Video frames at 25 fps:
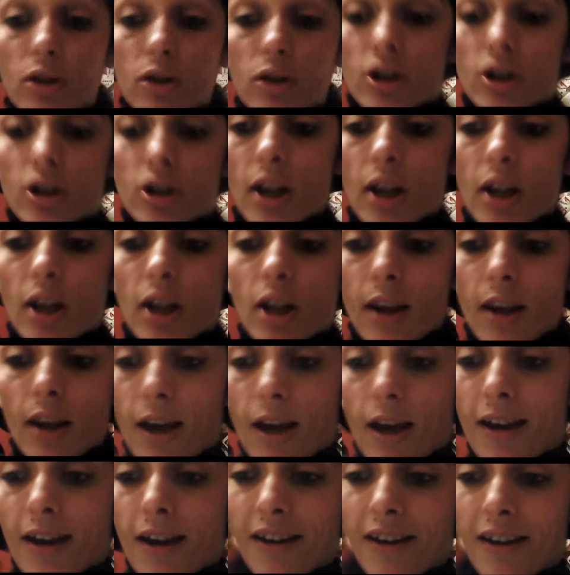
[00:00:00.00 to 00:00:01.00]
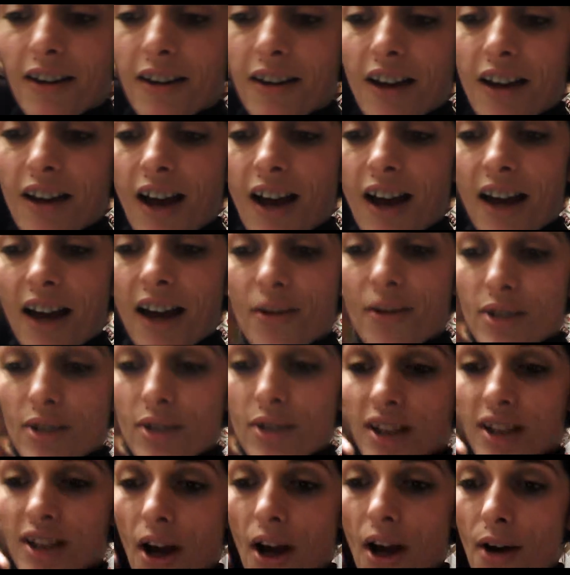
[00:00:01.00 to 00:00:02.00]
shit in there. And
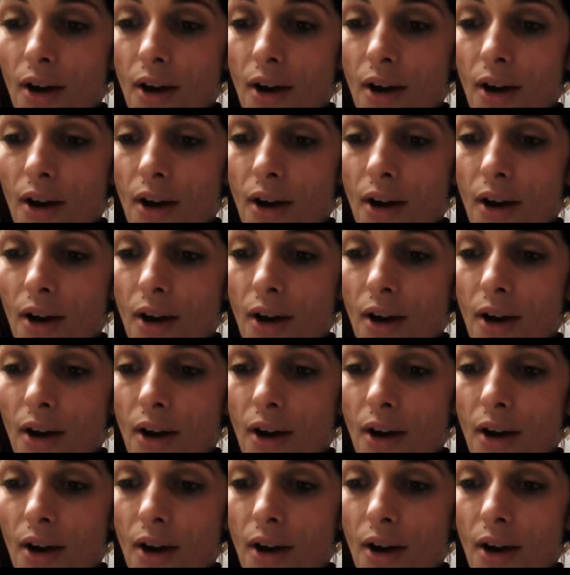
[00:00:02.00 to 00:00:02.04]
also